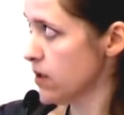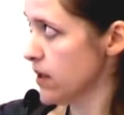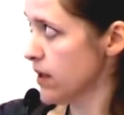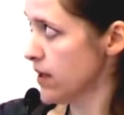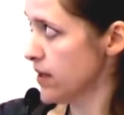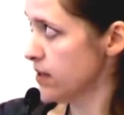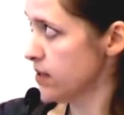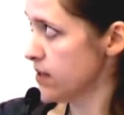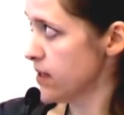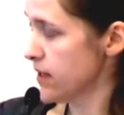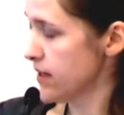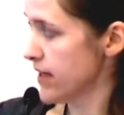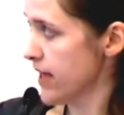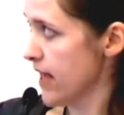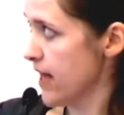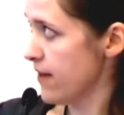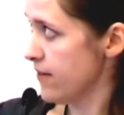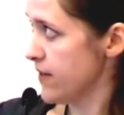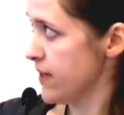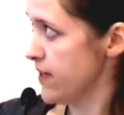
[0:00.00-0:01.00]
And
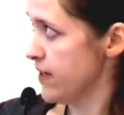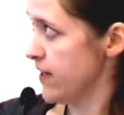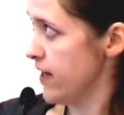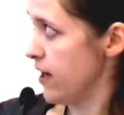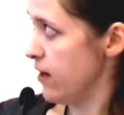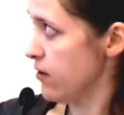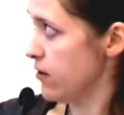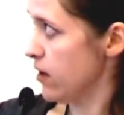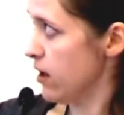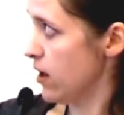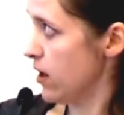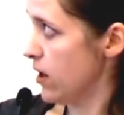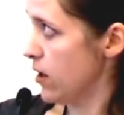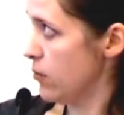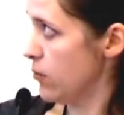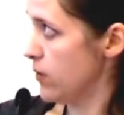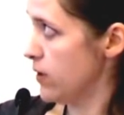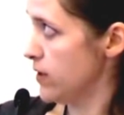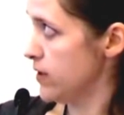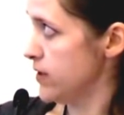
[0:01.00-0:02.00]
caffeine and
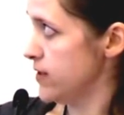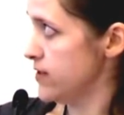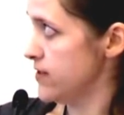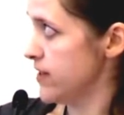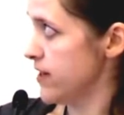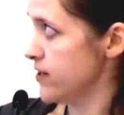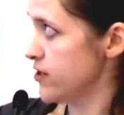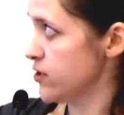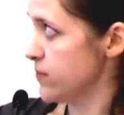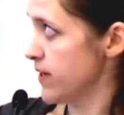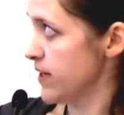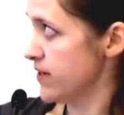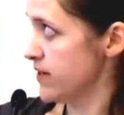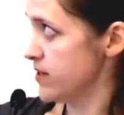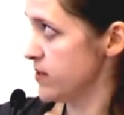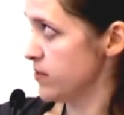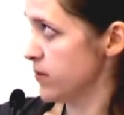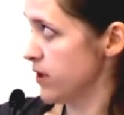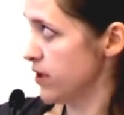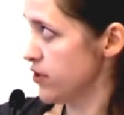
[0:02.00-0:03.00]
alcohol will exacerbate
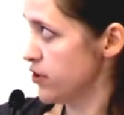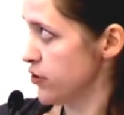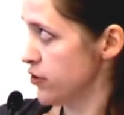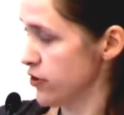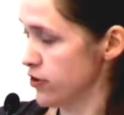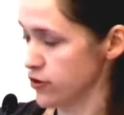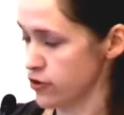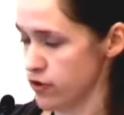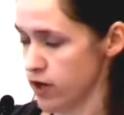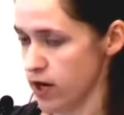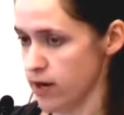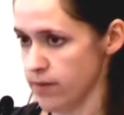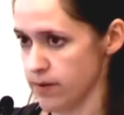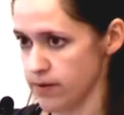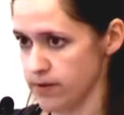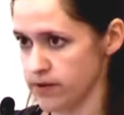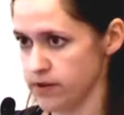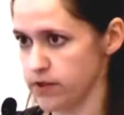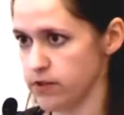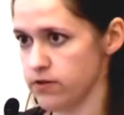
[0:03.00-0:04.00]
this blood sugar drop.
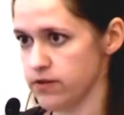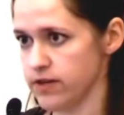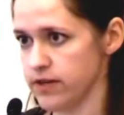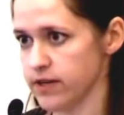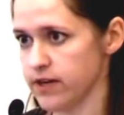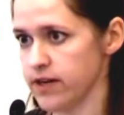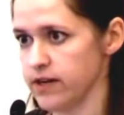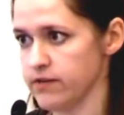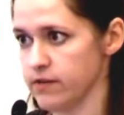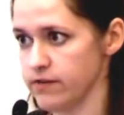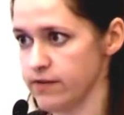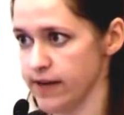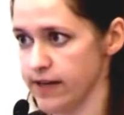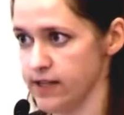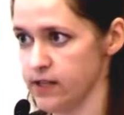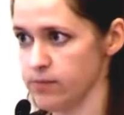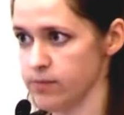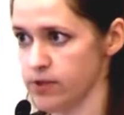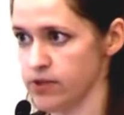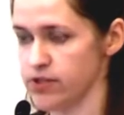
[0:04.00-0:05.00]
So you get kind of a
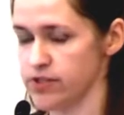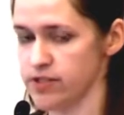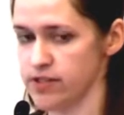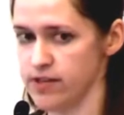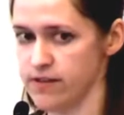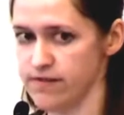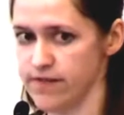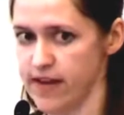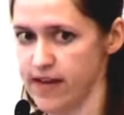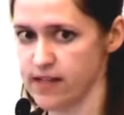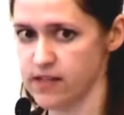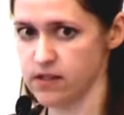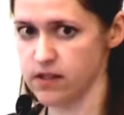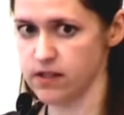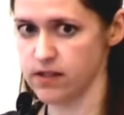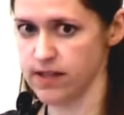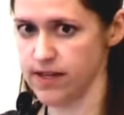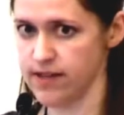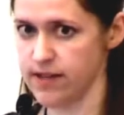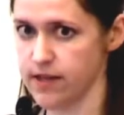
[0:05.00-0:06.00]
violent person, they fast
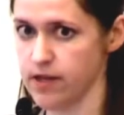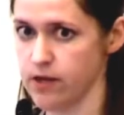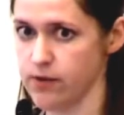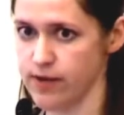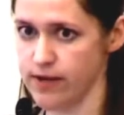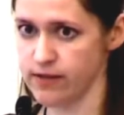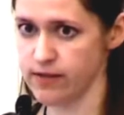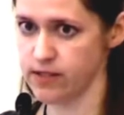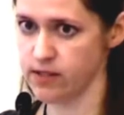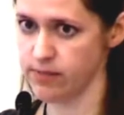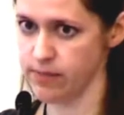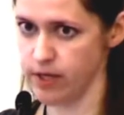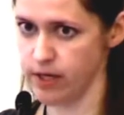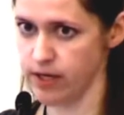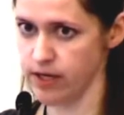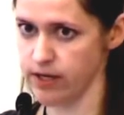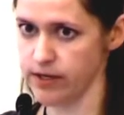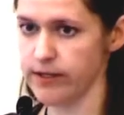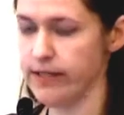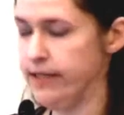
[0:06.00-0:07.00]
all day, they go out to the
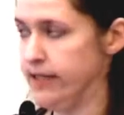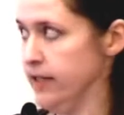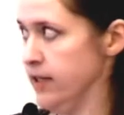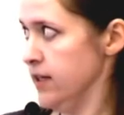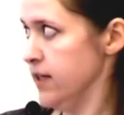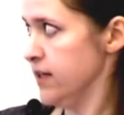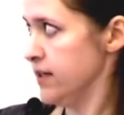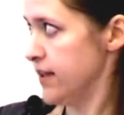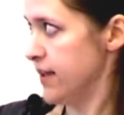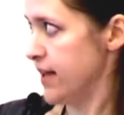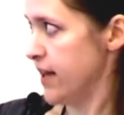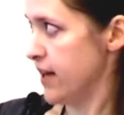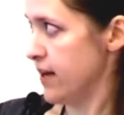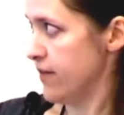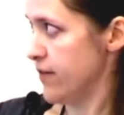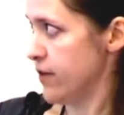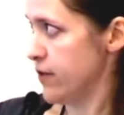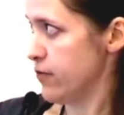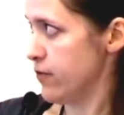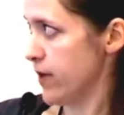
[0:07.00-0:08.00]
bar, they
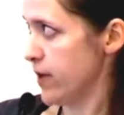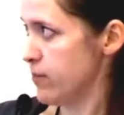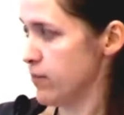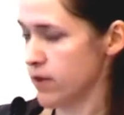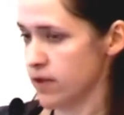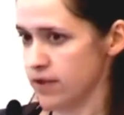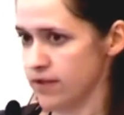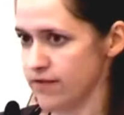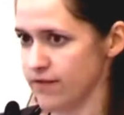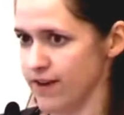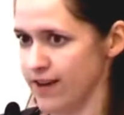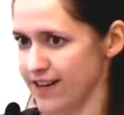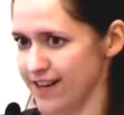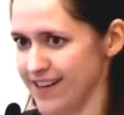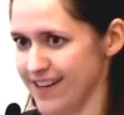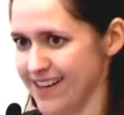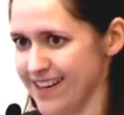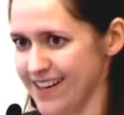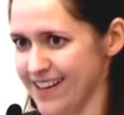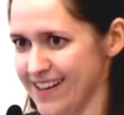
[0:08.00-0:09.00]
have their Red Bull and
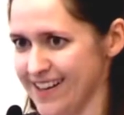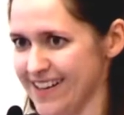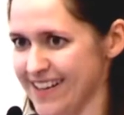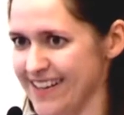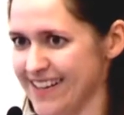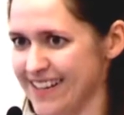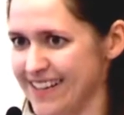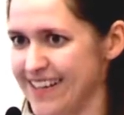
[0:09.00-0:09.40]
vodka.